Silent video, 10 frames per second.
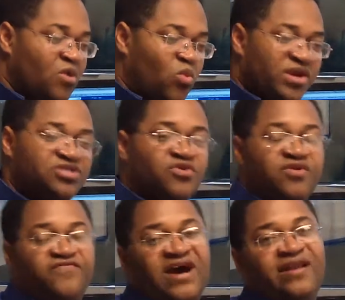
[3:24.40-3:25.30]
What is
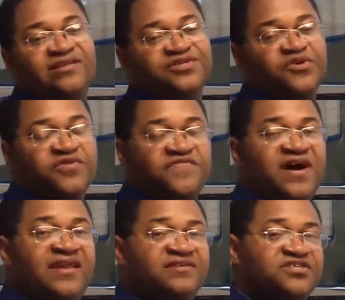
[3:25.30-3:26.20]
owner financing? Owner
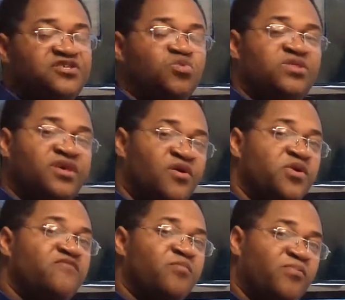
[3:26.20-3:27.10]
financing is when the
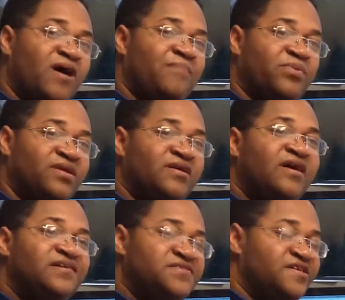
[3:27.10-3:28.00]
owner of a property
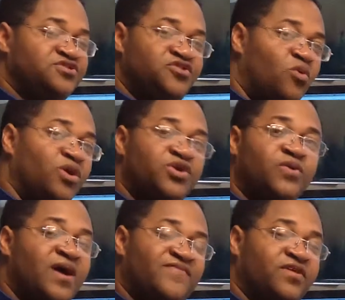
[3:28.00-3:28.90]
says, you know what, you
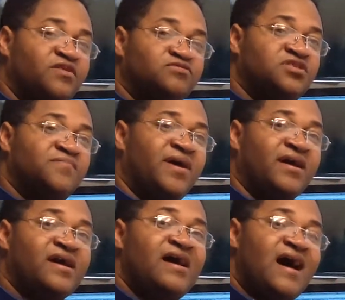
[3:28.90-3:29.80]
don't have to go to the
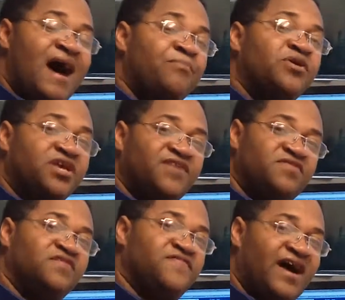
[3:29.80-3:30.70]
bank. I'm going to
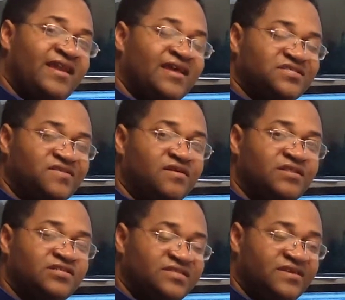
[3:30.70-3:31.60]
give you the financing
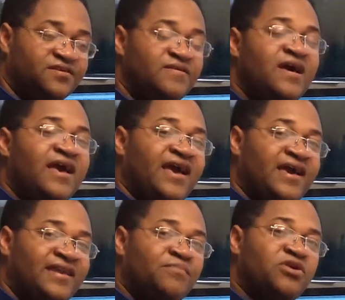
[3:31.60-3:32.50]
on this deal.
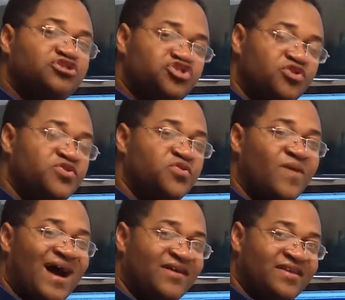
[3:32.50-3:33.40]
And I'm going to show
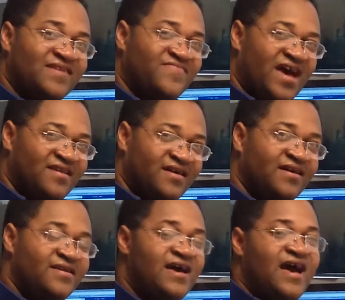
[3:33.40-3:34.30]
you how to get that
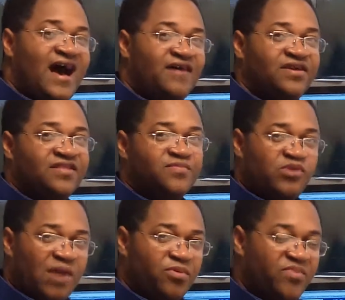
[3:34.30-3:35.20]
done, how to get the
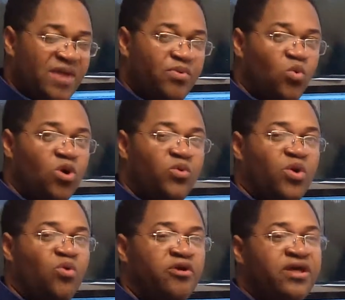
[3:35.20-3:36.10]
proper paperwork
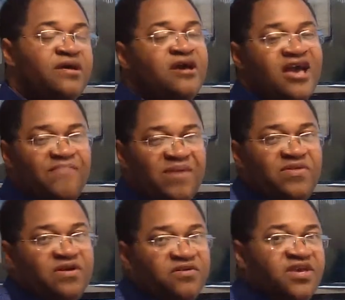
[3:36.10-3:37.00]
recorded, and
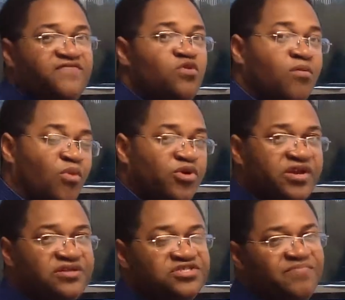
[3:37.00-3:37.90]
maybe they'll give you a
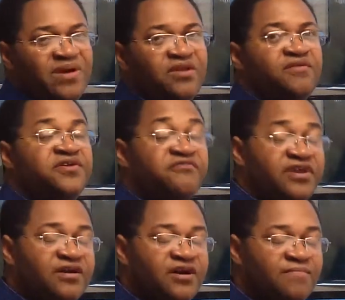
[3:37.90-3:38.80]
mortgage depending on
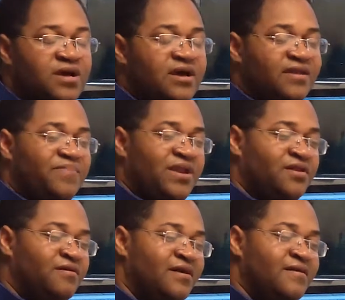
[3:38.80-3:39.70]
your income,
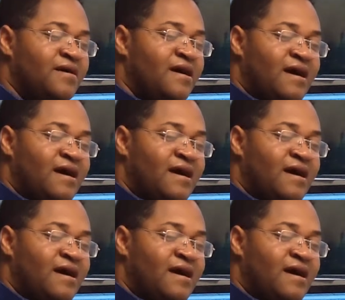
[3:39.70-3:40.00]
depending on